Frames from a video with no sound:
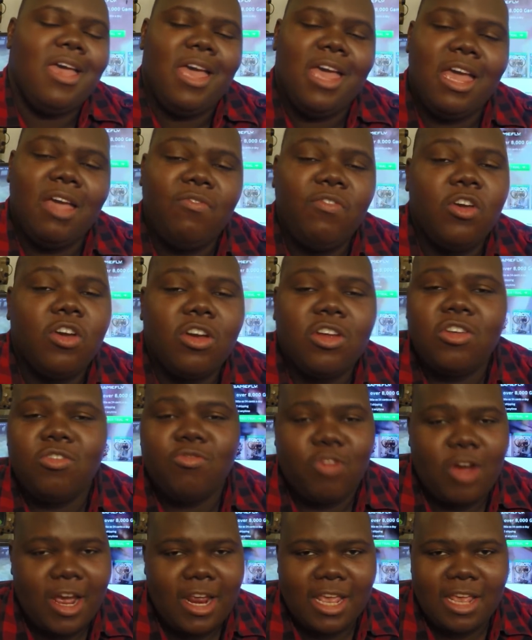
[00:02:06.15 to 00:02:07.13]
If you're going to
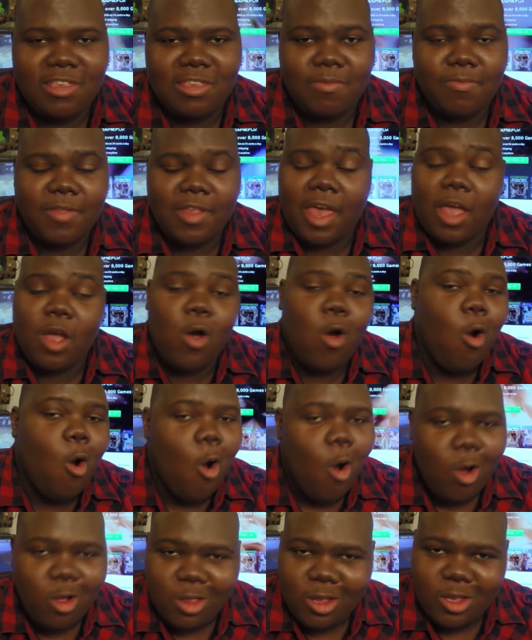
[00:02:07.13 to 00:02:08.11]
try to get something like
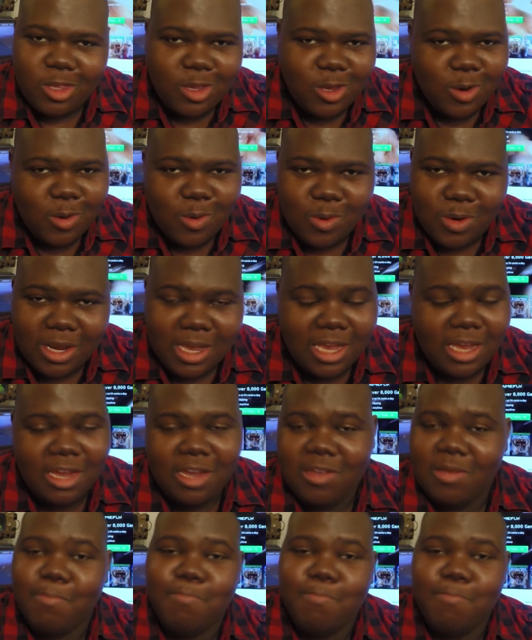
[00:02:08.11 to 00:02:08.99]
Call of Duty,